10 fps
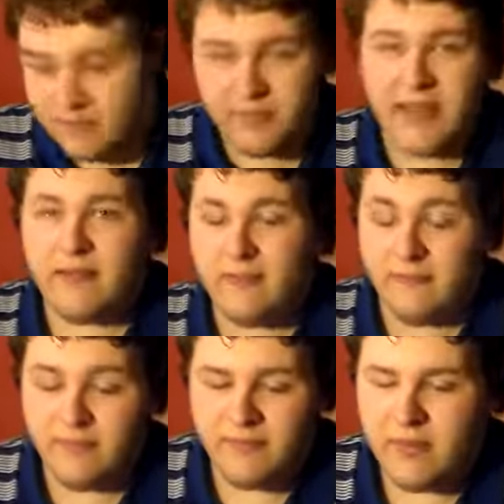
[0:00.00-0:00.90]
played
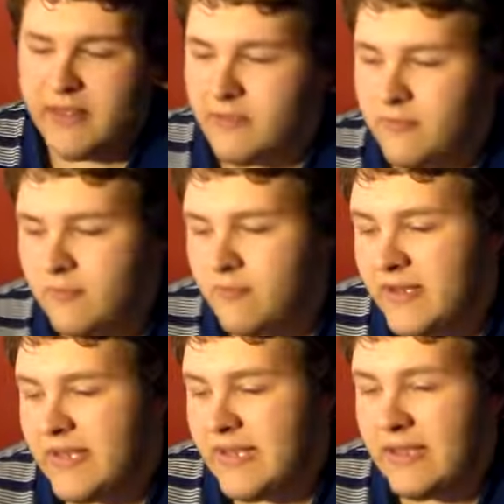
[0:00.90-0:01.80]
played him
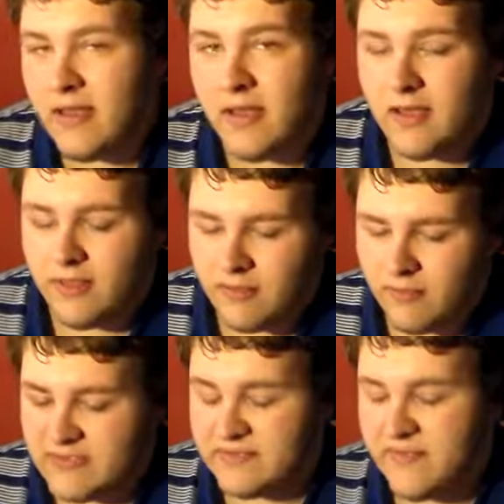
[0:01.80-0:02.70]
when he uh,
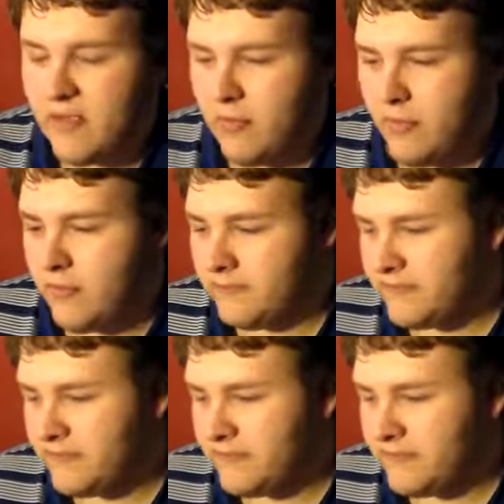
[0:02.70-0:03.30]
was available,